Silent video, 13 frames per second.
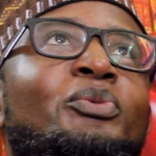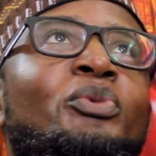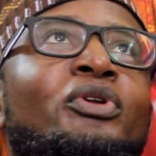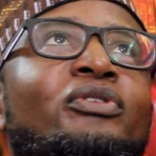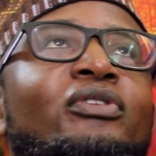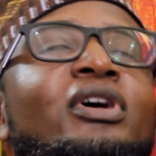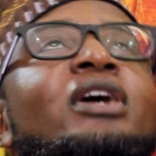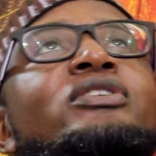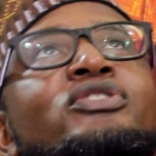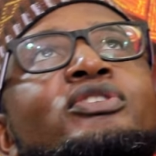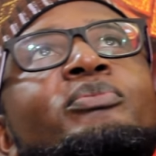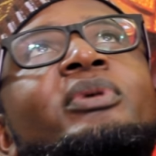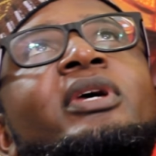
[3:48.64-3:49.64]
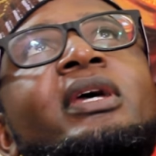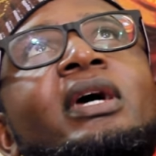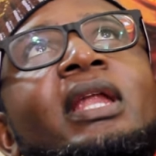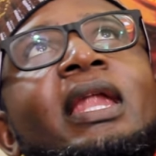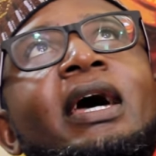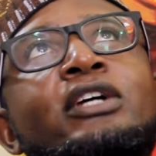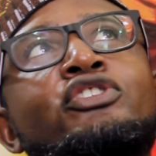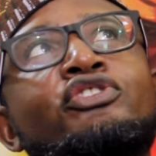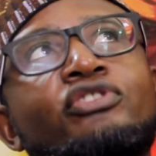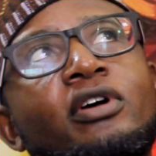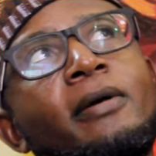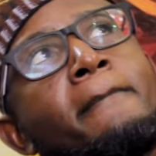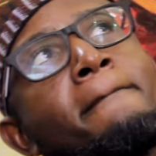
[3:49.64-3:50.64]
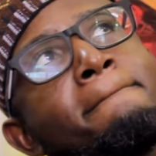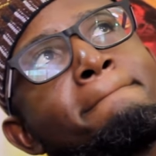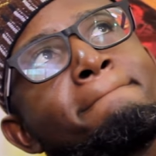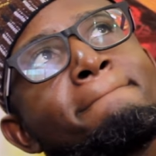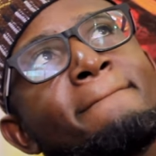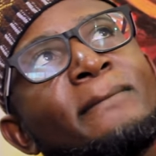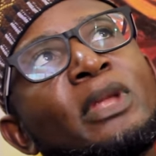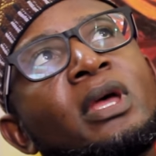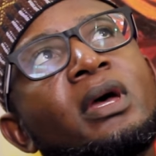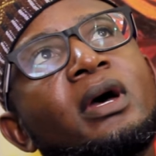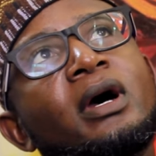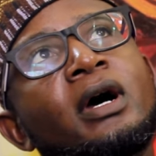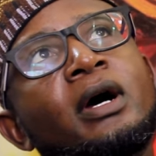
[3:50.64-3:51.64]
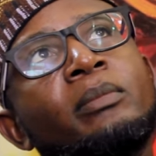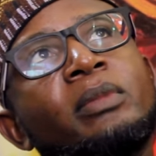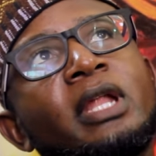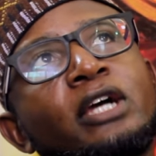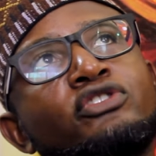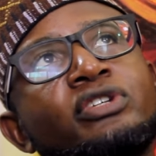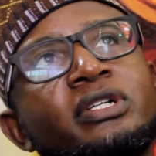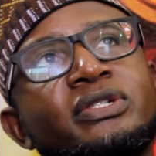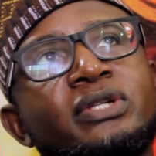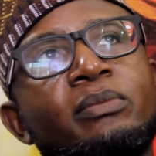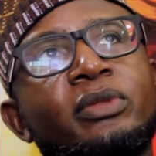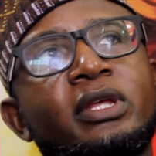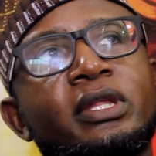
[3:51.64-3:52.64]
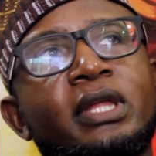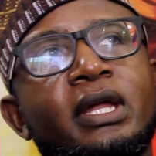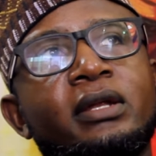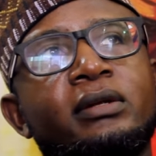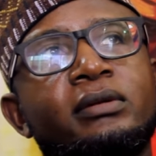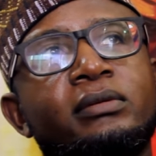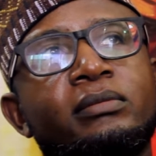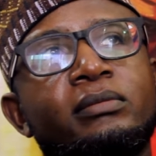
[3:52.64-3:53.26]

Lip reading: With regards to being a lecturer, lecturing is something that